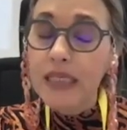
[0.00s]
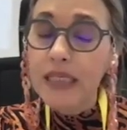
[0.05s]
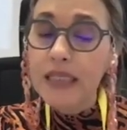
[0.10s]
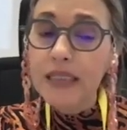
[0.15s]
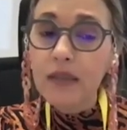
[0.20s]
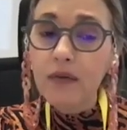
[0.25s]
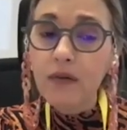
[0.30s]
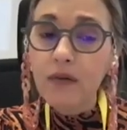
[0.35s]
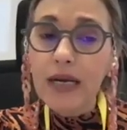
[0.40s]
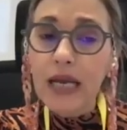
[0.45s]
In
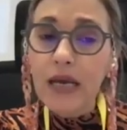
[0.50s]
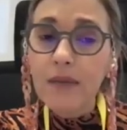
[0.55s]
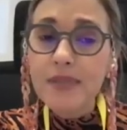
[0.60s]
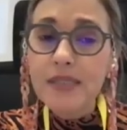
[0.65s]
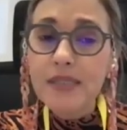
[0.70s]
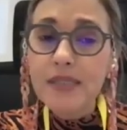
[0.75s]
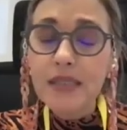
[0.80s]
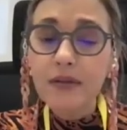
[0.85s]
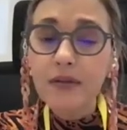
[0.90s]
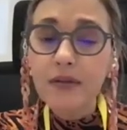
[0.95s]
the
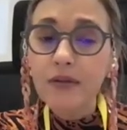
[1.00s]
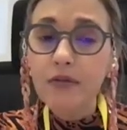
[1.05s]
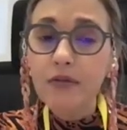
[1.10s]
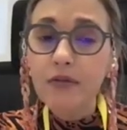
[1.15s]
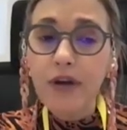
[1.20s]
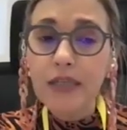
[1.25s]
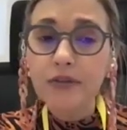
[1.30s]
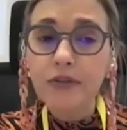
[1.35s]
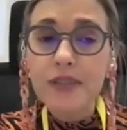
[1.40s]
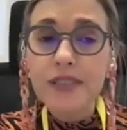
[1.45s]
relapsed and
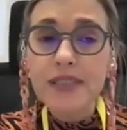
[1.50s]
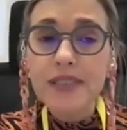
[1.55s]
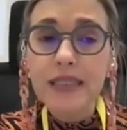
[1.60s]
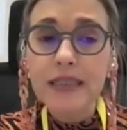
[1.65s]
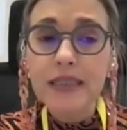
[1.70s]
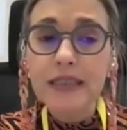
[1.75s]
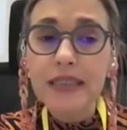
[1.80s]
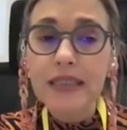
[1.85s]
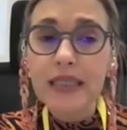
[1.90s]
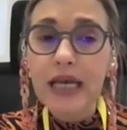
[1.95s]
non-refractory
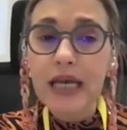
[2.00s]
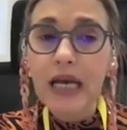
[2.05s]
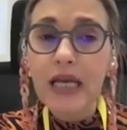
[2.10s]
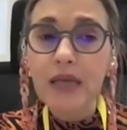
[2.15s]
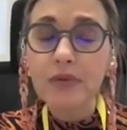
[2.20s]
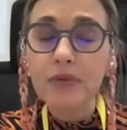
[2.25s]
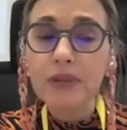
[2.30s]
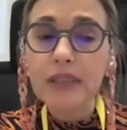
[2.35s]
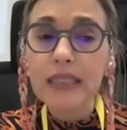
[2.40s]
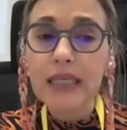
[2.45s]
setting,
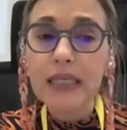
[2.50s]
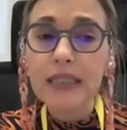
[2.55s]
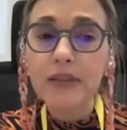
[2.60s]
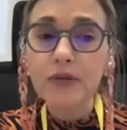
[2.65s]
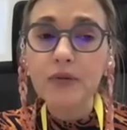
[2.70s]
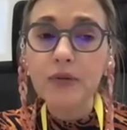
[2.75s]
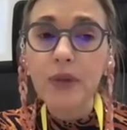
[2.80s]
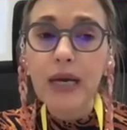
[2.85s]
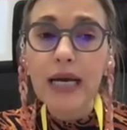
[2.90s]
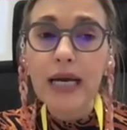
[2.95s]
I would like
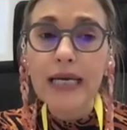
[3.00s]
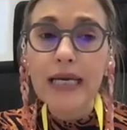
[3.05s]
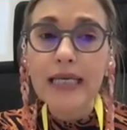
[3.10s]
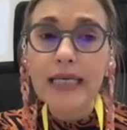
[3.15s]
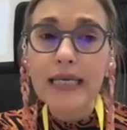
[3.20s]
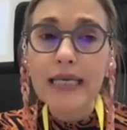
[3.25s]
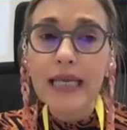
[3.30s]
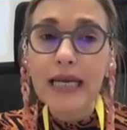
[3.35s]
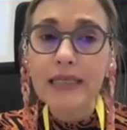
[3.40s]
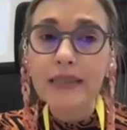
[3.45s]
to
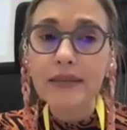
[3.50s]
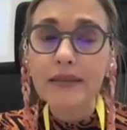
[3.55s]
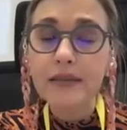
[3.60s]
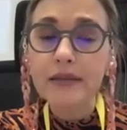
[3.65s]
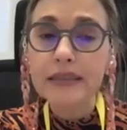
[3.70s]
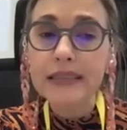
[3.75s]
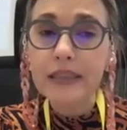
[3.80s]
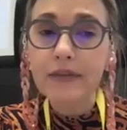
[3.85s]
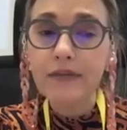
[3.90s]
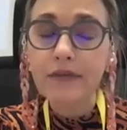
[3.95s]
highlight
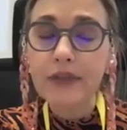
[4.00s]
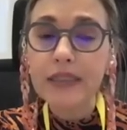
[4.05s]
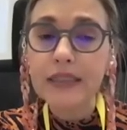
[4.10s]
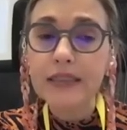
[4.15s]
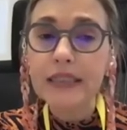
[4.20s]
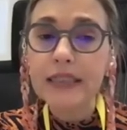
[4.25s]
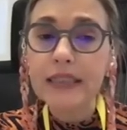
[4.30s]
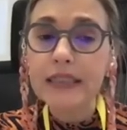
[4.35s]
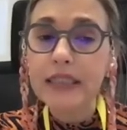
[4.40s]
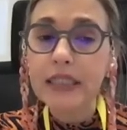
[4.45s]

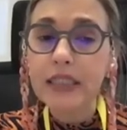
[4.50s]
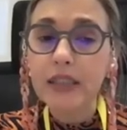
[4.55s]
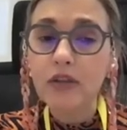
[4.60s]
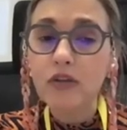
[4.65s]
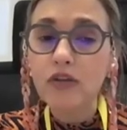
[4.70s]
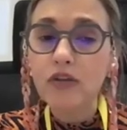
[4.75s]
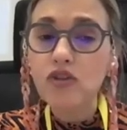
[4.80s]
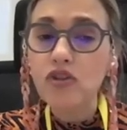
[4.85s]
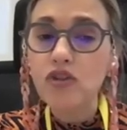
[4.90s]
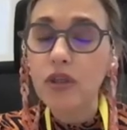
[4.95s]
definitely the
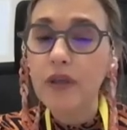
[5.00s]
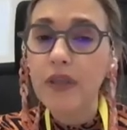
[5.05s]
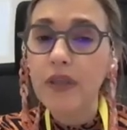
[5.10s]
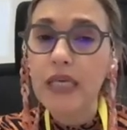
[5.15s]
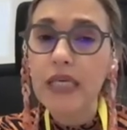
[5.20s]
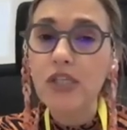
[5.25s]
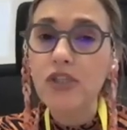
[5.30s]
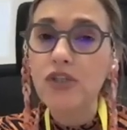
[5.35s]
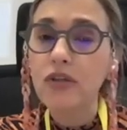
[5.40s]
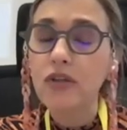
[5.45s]

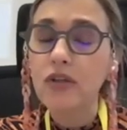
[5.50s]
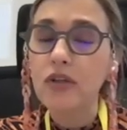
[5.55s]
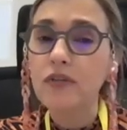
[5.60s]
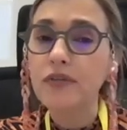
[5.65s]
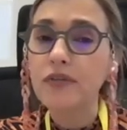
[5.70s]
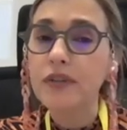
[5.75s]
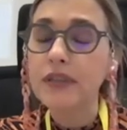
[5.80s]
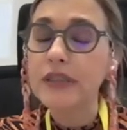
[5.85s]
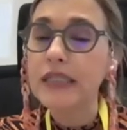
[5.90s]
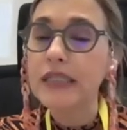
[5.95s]
consolidation
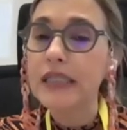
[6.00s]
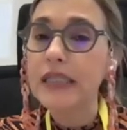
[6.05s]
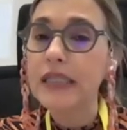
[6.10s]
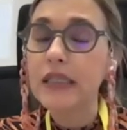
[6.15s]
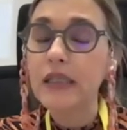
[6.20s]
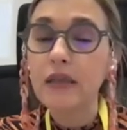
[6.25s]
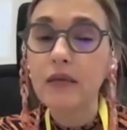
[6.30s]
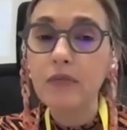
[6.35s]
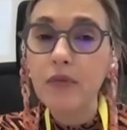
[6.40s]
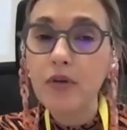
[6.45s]
of the
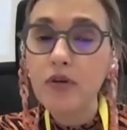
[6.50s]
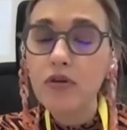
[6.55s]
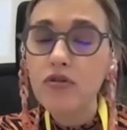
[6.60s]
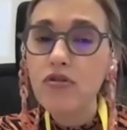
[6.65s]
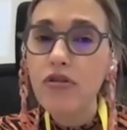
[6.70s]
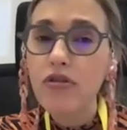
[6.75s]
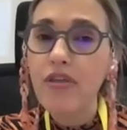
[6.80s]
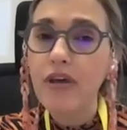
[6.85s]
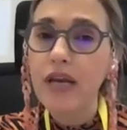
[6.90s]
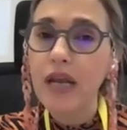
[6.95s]

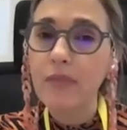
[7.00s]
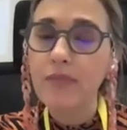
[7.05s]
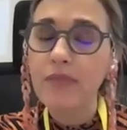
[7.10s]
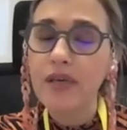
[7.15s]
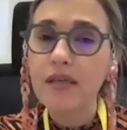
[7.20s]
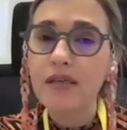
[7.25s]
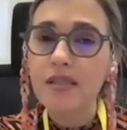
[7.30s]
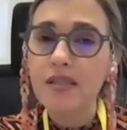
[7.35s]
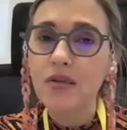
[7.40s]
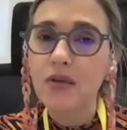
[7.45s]

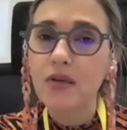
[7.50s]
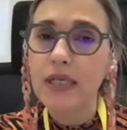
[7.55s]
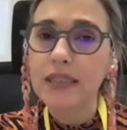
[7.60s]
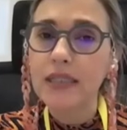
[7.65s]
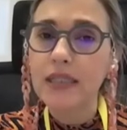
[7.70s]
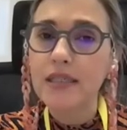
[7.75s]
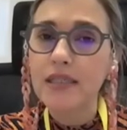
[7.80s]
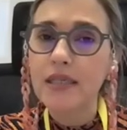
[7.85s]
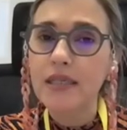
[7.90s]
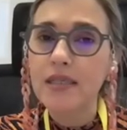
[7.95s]
immunotherapy
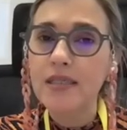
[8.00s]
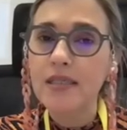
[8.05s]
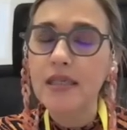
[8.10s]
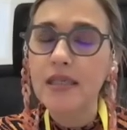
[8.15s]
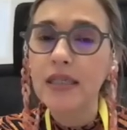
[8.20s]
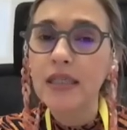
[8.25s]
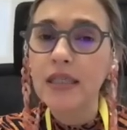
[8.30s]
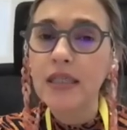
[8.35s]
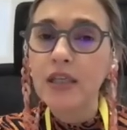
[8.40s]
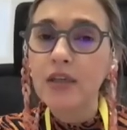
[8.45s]
strategies
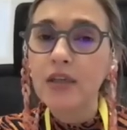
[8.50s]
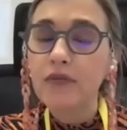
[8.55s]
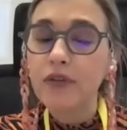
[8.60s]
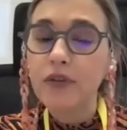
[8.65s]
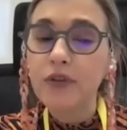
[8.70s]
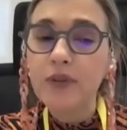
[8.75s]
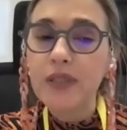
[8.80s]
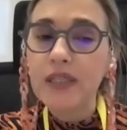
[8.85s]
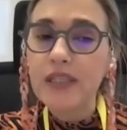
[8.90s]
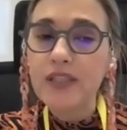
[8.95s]

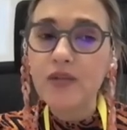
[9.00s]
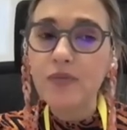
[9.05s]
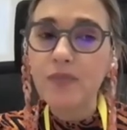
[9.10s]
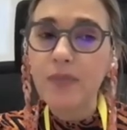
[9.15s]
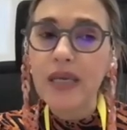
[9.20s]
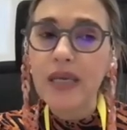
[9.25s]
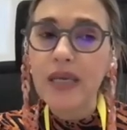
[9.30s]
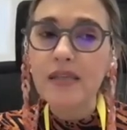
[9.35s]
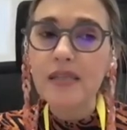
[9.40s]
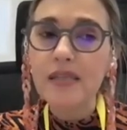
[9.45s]
for these
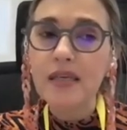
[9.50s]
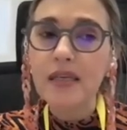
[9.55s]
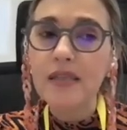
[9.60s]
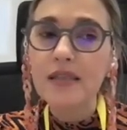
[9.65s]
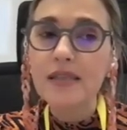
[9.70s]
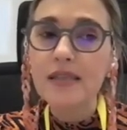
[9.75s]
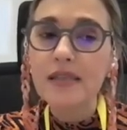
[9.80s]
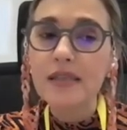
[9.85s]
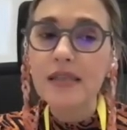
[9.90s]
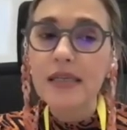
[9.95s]

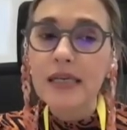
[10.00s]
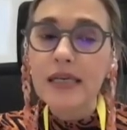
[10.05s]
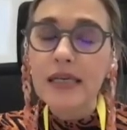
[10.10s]
patients.